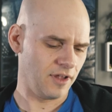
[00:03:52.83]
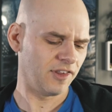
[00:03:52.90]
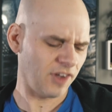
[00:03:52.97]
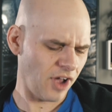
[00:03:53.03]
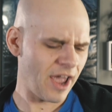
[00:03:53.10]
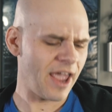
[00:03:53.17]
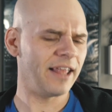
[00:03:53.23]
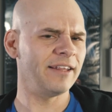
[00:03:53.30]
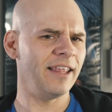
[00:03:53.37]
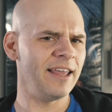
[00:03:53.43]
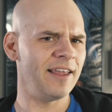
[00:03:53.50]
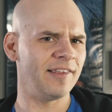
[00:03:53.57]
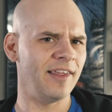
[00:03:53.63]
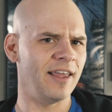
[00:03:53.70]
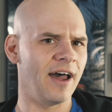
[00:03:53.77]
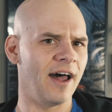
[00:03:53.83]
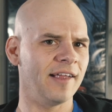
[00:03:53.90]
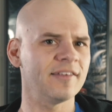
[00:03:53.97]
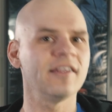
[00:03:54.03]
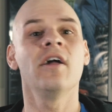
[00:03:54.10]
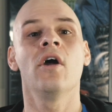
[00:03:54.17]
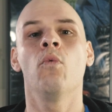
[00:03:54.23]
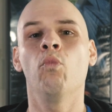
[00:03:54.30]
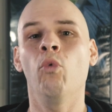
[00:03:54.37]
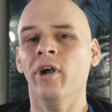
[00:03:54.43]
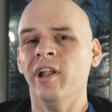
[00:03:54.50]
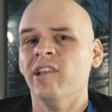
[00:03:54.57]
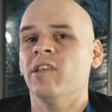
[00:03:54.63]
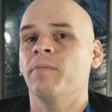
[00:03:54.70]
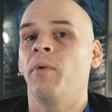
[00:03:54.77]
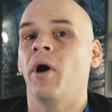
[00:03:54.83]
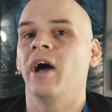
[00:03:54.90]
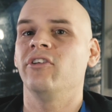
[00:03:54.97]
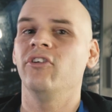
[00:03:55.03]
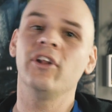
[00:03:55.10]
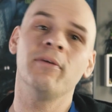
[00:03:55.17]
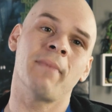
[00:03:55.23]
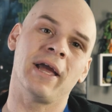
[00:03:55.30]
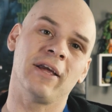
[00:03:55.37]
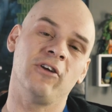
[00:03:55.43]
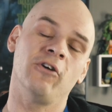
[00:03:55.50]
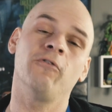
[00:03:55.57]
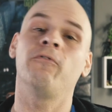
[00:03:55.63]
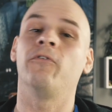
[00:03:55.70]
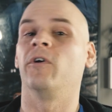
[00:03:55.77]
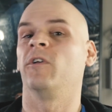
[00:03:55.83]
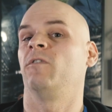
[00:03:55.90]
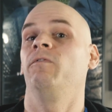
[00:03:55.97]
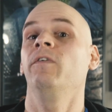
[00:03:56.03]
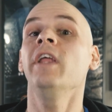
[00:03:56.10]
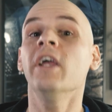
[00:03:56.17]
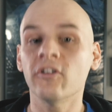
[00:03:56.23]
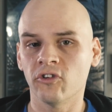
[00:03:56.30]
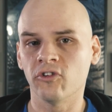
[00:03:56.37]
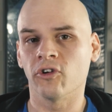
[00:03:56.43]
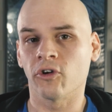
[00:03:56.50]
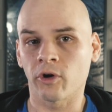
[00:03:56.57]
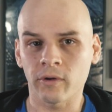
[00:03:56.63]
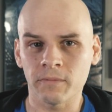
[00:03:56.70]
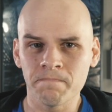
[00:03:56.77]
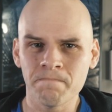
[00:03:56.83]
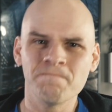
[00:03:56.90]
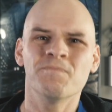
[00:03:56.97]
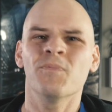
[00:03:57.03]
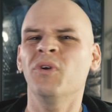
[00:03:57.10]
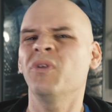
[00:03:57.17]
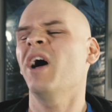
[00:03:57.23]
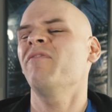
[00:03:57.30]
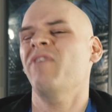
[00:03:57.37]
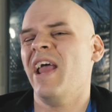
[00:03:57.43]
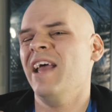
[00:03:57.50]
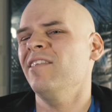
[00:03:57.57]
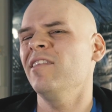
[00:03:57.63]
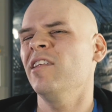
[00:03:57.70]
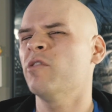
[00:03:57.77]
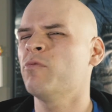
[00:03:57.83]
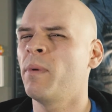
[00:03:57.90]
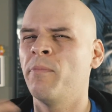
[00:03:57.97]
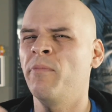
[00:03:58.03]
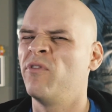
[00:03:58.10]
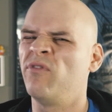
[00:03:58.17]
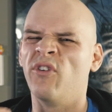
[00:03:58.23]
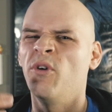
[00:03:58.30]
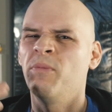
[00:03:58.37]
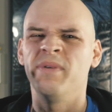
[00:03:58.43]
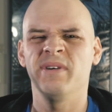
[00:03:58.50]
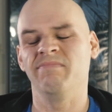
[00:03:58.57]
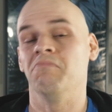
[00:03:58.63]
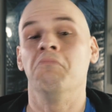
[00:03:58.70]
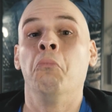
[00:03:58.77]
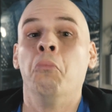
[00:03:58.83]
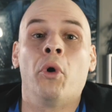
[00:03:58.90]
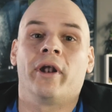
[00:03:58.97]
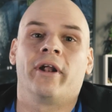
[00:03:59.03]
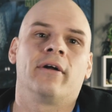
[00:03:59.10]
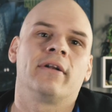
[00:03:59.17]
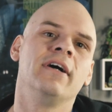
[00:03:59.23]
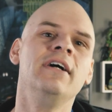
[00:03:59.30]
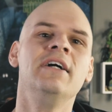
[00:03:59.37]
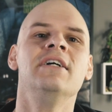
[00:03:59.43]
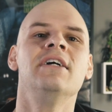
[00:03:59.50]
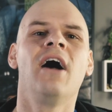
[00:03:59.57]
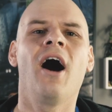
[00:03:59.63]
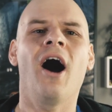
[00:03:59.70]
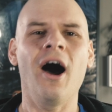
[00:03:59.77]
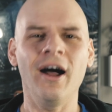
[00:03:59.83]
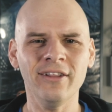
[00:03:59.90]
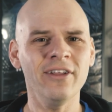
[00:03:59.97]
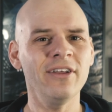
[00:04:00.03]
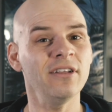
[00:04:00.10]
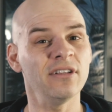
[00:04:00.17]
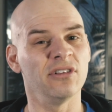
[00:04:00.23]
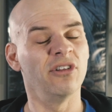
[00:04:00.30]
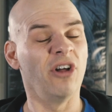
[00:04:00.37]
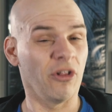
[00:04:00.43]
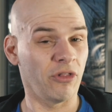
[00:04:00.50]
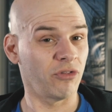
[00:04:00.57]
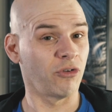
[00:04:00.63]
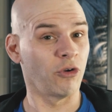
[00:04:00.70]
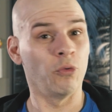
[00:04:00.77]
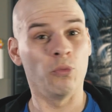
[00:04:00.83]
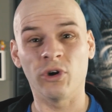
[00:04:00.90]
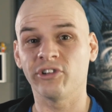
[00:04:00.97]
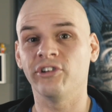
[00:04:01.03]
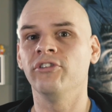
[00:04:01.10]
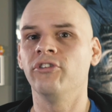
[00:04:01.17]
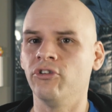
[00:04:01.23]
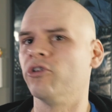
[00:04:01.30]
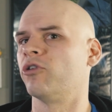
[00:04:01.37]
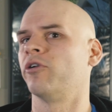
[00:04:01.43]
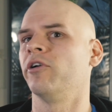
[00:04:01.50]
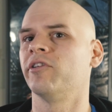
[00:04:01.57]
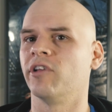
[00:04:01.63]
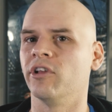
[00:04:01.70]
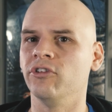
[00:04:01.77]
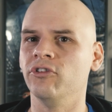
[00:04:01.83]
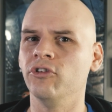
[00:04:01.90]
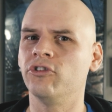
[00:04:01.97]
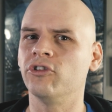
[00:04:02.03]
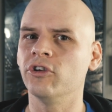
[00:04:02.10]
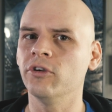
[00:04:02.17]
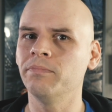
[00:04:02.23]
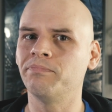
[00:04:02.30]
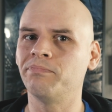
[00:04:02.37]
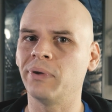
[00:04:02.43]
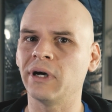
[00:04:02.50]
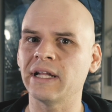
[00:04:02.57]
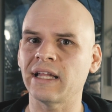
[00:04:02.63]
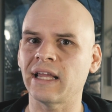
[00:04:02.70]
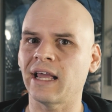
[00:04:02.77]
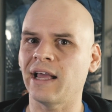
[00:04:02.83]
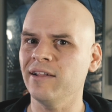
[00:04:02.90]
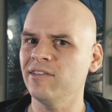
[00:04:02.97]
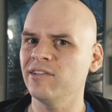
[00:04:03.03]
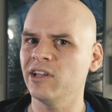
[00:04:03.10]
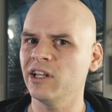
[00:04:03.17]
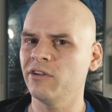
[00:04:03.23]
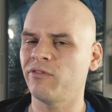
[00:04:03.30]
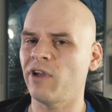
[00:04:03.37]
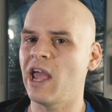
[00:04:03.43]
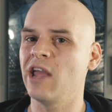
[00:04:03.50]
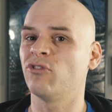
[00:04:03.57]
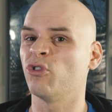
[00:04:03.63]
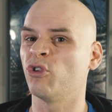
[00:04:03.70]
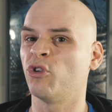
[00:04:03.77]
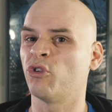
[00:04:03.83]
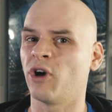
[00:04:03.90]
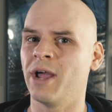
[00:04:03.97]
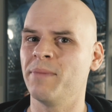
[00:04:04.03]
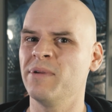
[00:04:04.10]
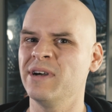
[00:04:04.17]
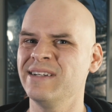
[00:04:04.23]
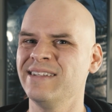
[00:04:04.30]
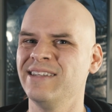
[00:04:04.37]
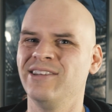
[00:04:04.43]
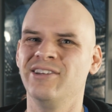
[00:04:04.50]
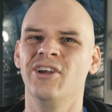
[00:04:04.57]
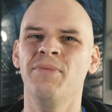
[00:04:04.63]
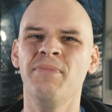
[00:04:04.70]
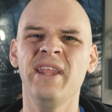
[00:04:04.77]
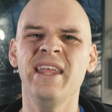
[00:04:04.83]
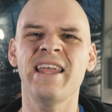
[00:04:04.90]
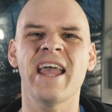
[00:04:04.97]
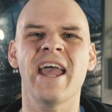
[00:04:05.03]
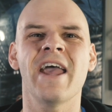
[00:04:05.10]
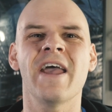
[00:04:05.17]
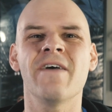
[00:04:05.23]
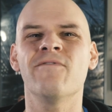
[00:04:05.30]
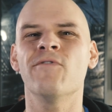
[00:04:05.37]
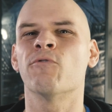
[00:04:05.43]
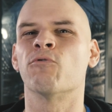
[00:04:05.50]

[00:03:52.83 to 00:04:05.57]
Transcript: Cyan Legacy asked, what inspired you to make your first video tutorial? Well, I've answered this one before, but why not? I learned a lot through watching tutorials on YouTube, but outside of Andrew Kramer, nobody ever